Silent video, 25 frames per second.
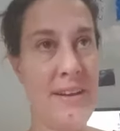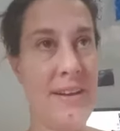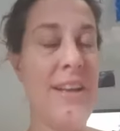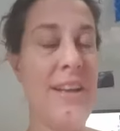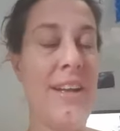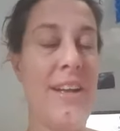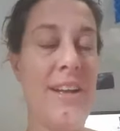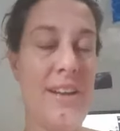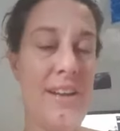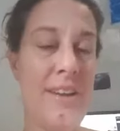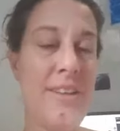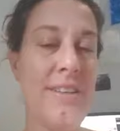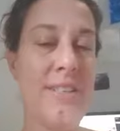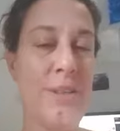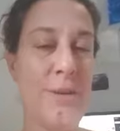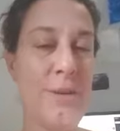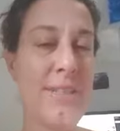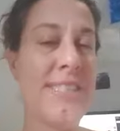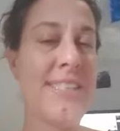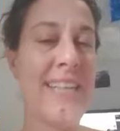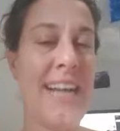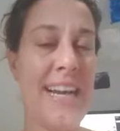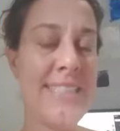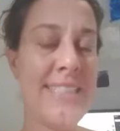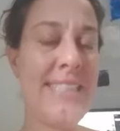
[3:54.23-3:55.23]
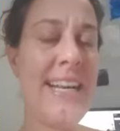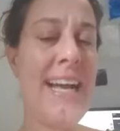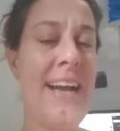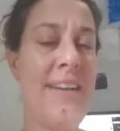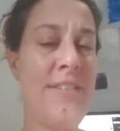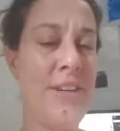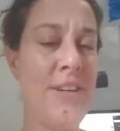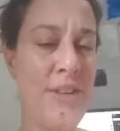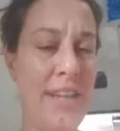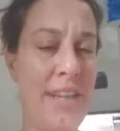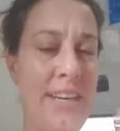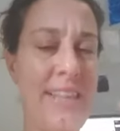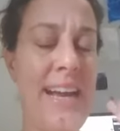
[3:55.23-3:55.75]
So it's nice to have, you
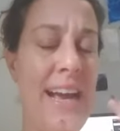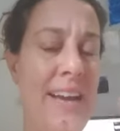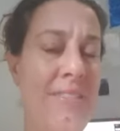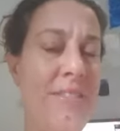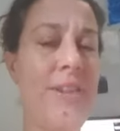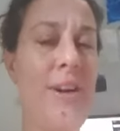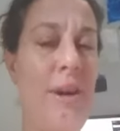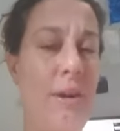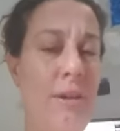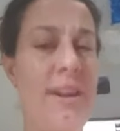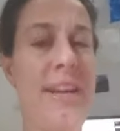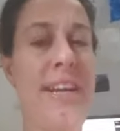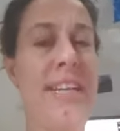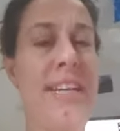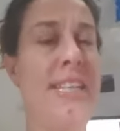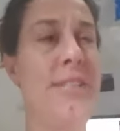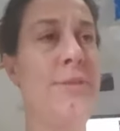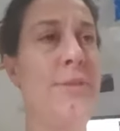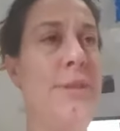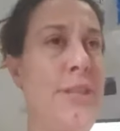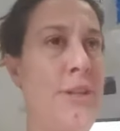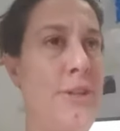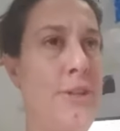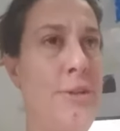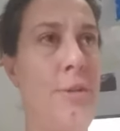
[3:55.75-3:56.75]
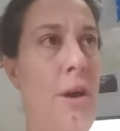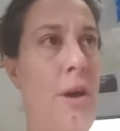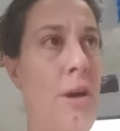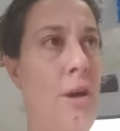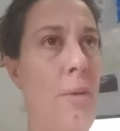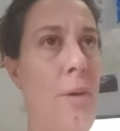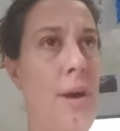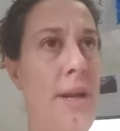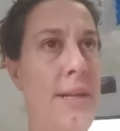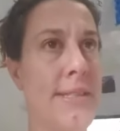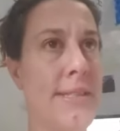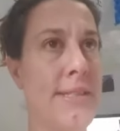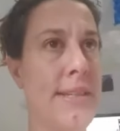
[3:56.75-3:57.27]
need to have guardians when you do
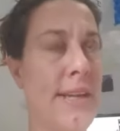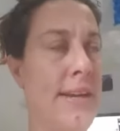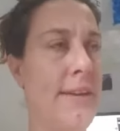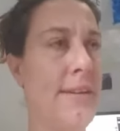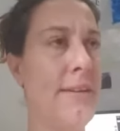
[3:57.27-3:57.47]
ayahuasca,